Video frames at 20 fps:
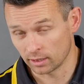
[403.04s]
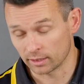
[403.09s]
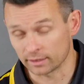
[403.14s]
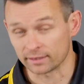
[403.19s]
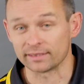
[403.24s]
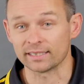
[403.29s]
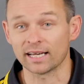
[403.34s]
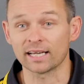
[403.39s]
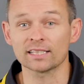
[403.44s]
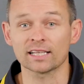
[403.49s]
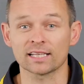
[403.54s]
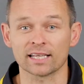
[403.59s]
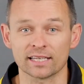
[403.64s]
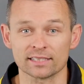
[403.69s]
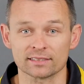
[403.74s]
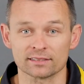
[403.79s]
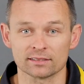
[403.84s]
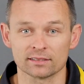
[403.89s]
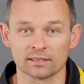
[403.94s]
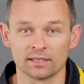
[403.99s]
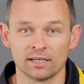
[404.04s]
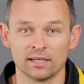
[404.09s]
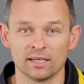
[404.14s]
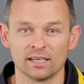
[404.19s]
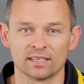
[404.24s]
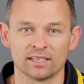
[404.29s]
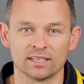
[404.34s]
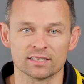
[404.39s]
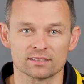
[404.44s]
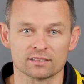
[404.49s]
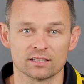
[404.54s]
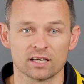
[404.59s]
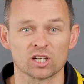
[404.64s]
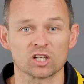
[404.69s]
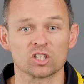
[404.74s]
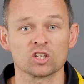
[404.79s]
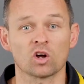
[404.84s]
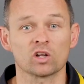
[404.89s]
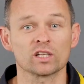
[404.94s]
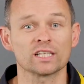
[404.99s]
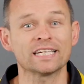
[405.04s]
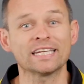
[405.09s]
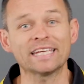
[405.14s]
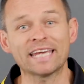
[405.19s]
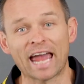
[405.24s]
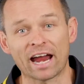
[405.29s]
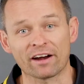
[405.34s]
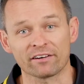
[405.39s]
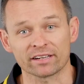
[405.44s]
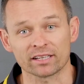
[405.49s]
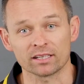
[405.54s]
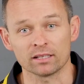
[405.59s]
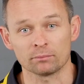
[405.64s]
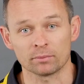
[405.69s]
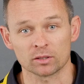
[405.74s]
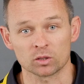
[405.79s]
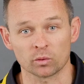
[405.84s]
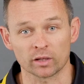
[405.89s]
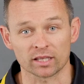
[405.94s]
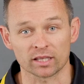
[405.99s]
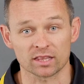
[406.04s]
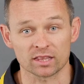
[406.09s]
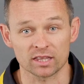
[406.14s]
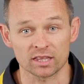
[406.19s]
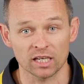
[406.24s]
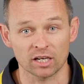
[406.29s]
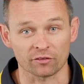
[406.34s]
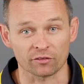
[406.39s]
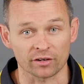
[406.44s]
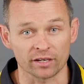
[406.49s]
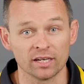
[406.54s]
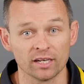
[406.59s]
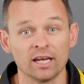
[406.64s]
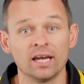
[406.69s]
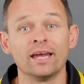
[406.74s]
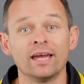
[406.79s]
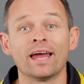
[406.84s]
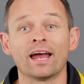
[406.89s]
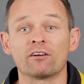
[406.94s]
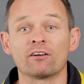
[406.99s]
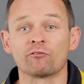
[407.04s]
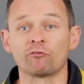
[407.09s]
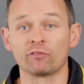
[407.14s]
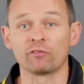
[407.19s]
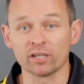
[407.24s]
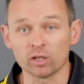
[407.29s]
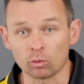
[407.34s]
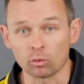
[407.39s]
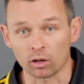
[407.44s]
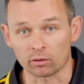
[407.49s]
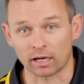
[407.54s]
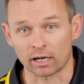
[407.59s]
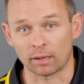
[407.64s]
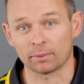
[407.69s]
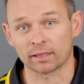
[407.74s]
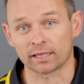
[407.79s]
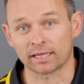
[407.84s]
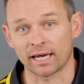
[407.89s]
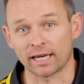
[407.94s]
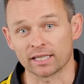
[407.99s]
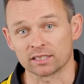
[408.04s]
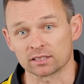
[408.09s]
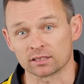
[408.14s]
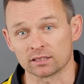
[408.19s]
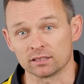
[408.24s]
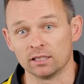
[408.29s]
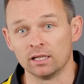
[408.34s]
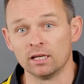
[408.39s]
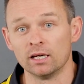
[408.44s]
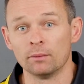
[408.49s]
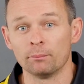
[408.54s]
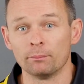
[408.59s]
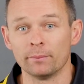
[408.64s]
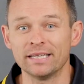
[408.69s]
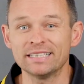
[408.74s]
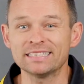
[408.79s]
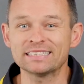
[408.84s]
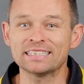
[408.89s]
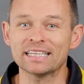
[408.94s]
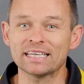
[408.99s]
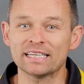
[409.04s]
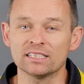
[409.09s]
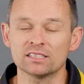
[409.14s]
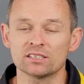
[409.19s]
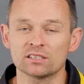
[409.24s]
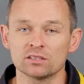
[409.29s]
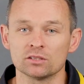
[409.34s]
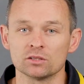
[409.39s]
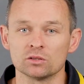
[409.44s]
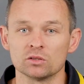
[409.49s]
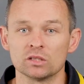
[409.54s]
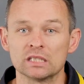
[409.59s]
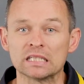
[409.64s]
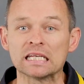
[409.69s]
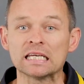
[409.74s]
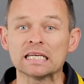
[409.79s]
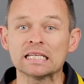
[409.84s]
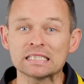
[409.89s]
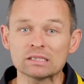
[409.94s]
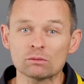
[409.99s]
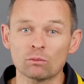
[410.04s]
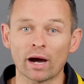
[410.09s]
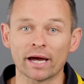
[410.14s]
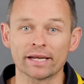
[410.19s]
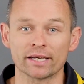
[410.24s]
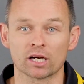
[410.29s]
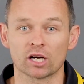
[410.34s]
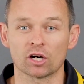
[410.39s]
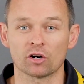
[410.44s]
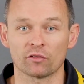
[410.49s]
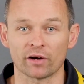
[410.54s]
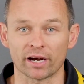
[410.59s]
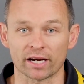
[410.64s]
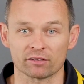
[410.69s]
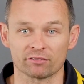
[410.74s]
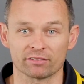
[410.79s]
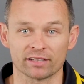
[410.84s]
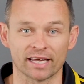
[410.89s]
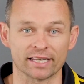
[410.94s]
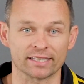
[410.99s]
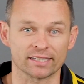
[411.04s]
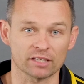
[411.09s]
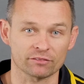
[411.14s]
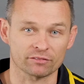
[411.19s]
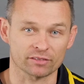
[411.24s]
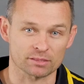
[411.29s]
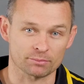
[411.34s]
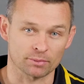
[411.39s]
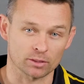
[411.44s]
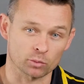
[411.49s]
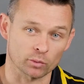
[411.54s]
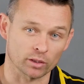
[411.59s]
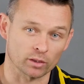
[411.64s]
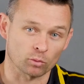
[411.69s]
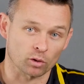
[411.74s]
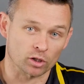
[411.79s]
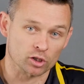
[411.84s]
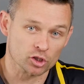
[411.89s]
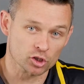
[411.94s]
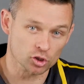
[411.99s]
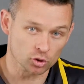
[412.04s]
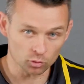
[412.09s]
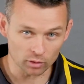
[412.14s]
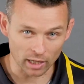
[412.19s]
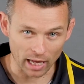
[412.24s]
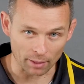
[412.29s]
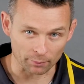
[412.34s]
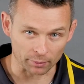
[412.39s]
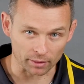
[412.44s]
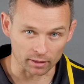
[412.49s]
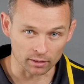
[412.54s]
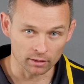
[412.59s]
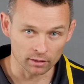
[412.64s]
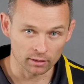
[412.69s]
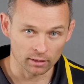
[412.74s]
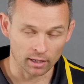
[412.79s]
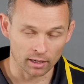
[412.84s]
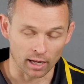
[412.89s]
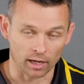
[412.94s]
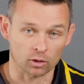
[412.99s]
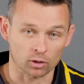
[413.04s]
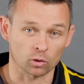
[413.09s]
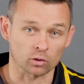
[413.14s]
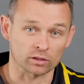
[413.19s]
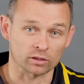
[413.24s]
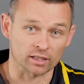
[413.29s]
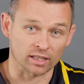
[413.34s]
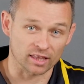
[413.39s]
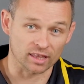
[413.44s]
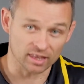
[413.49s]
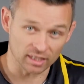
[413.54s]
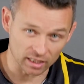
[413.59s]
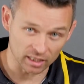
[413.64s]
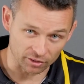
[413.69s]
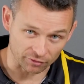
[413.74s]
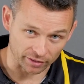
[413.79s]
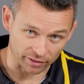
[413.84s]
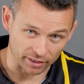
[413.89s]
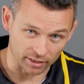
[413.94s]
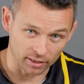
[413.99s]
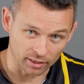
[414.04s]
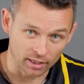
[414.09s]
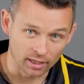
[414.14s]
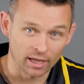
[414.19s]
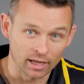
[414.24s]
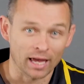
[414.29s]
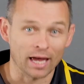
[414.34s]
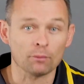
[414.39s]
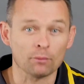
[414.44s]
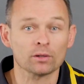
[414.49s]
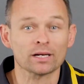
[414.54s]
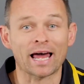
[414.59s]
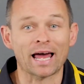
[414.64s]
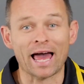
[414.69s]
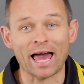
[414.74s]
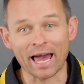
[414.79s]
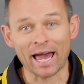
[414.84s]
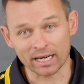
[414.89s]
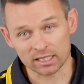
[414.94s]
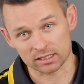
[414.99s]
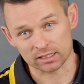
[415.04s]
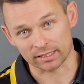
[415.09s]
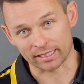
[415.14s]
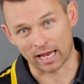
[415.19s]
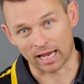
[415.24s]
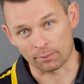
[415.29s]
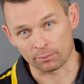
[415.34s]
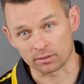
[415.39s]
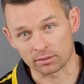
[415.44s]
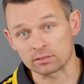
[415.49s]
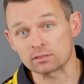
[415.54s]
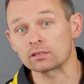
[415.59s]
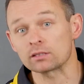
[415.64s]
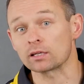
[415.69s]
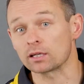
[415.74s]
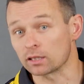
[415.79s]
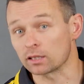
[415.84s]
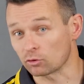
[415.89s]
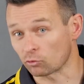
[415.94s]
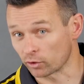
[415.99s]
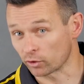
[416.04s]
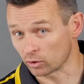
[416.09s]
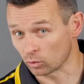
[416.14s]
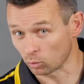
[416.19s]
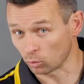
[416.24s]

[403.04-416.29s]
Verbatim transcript: Nonetheless, this nonlinearity between theory and real-world application means the ECU needs a way to correct for that difference between what should happen according to theory and what actually happens in the real